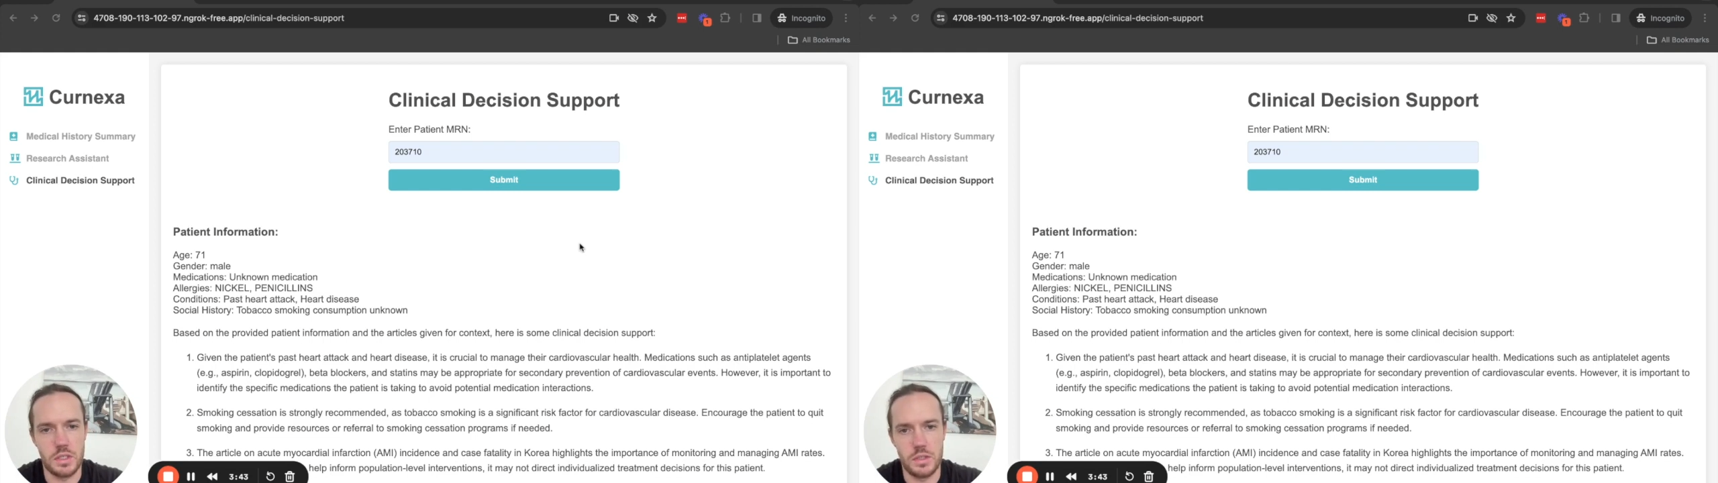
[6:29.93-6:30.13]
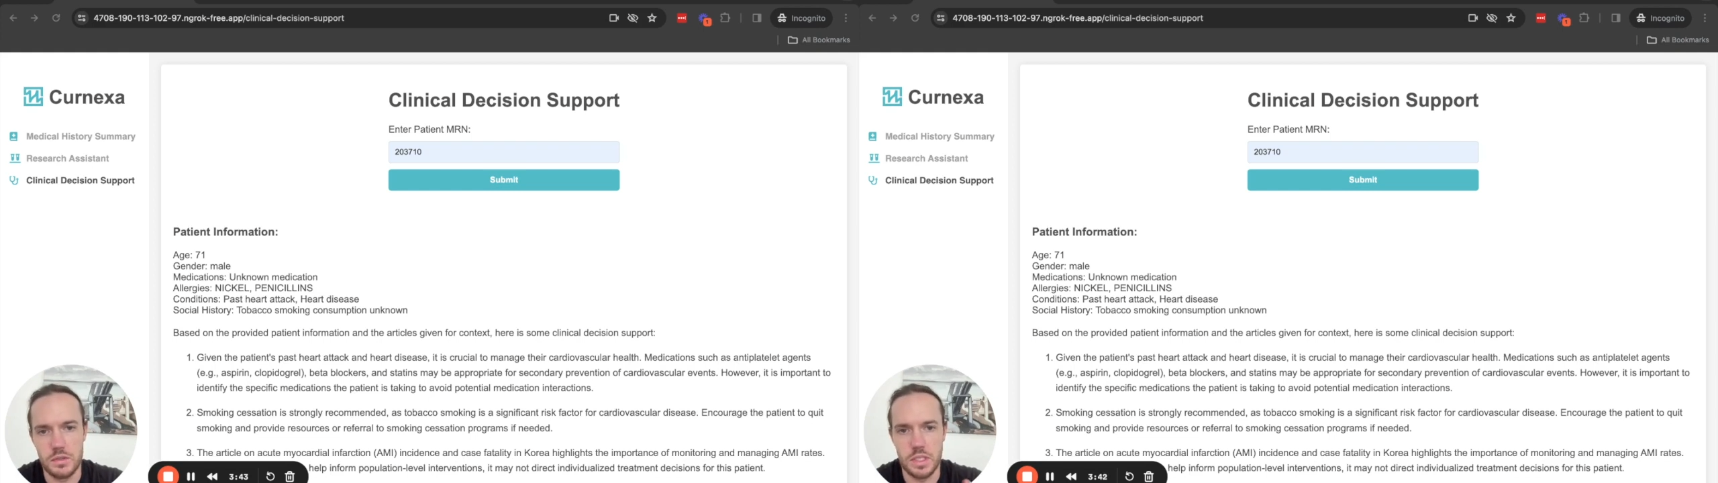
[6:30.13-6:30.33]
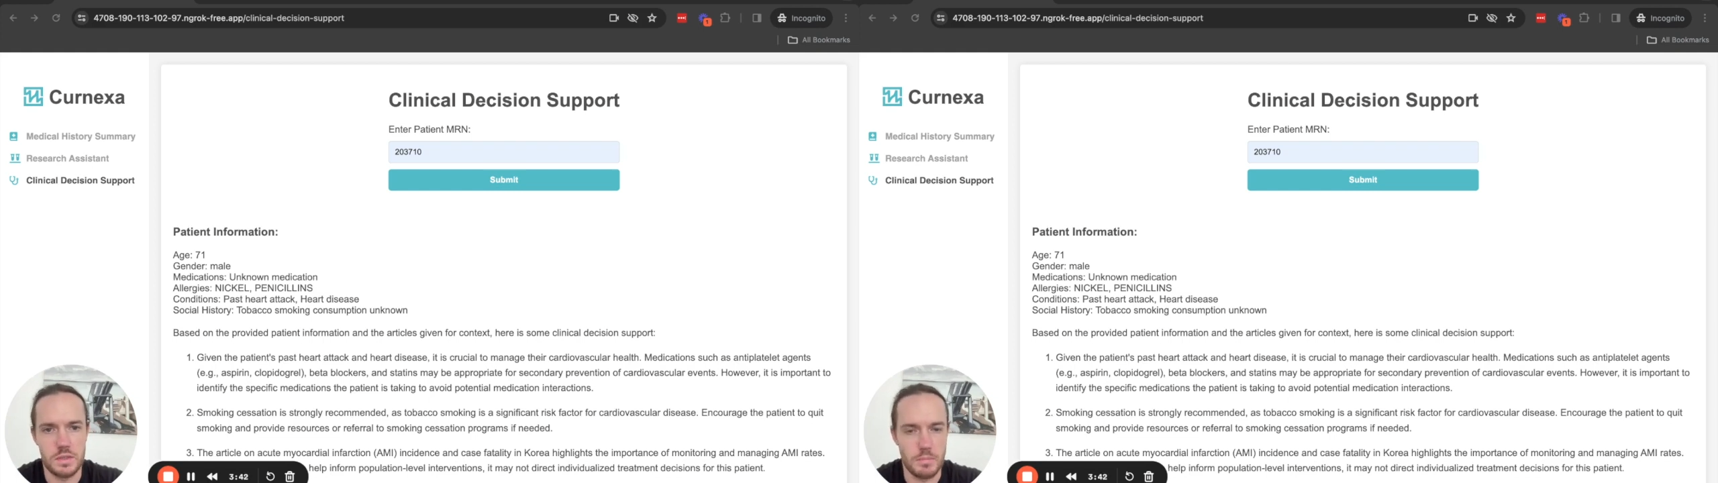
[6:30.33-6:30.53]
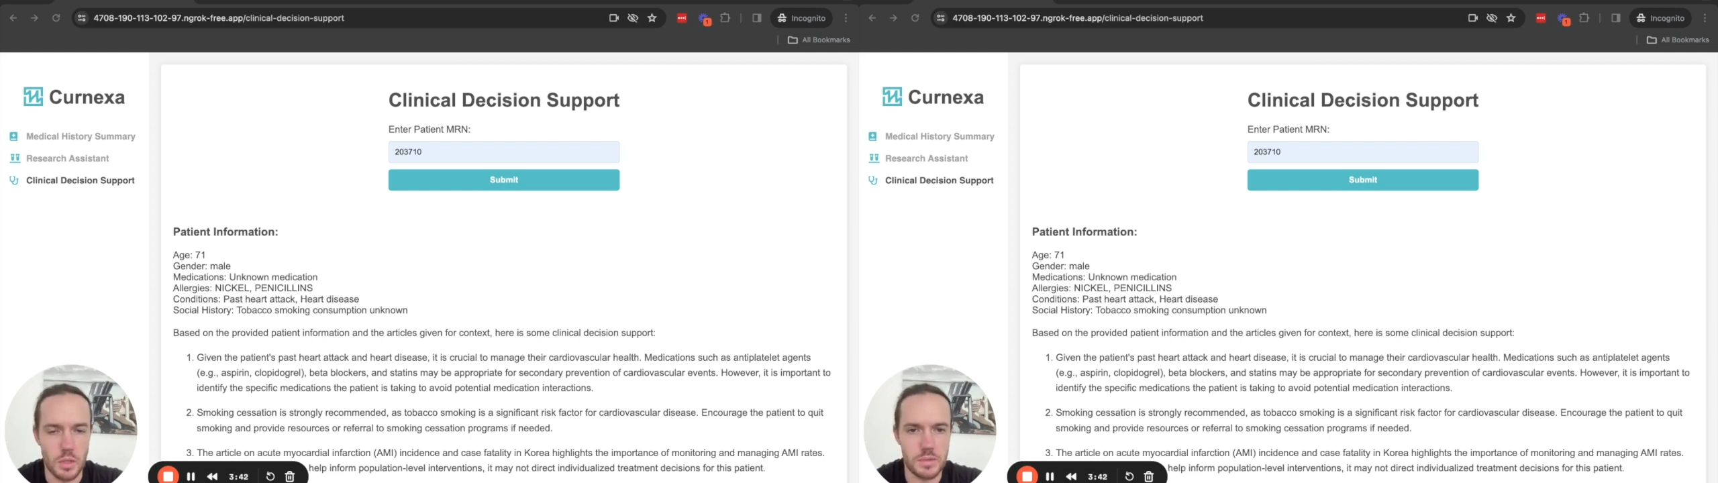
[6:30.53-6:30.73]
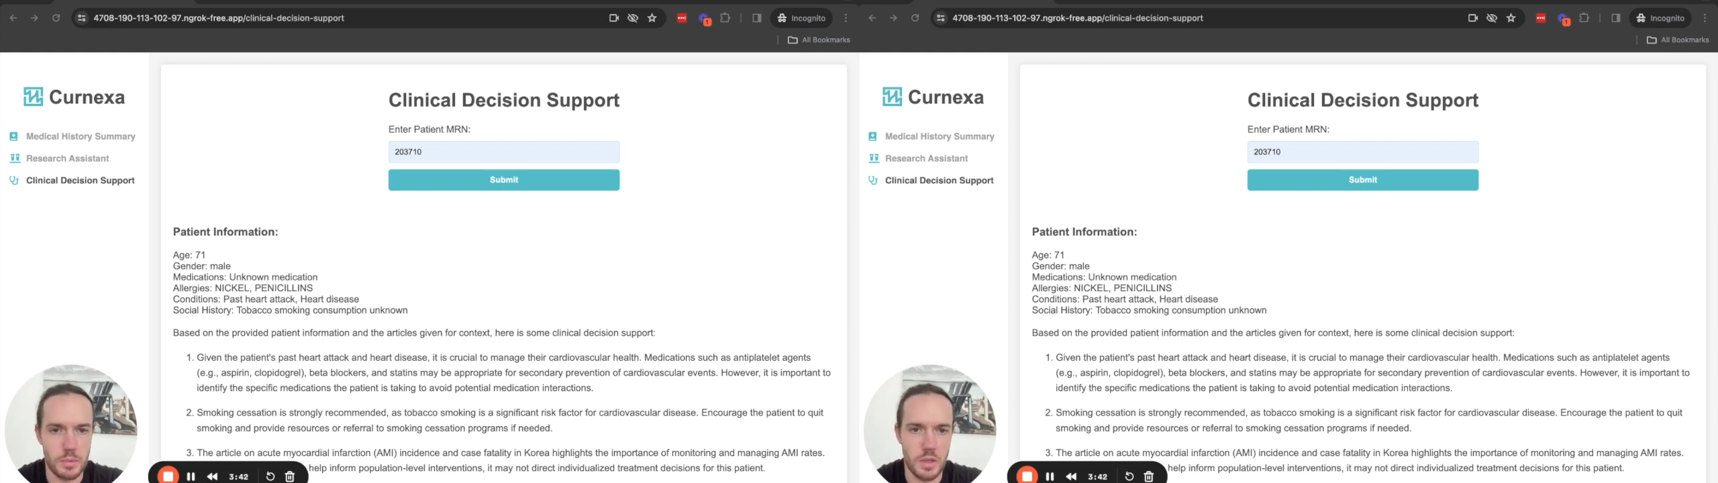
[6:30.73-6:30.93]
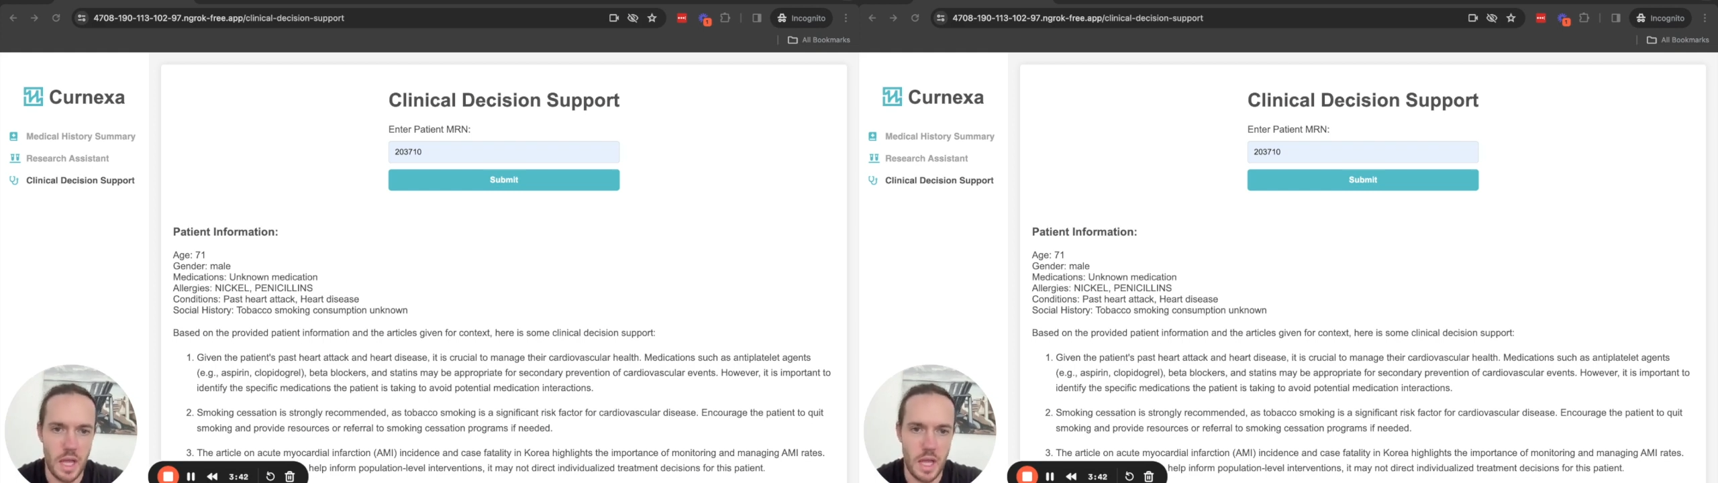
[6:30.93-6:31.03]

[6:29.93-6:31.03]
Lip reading: uses multiple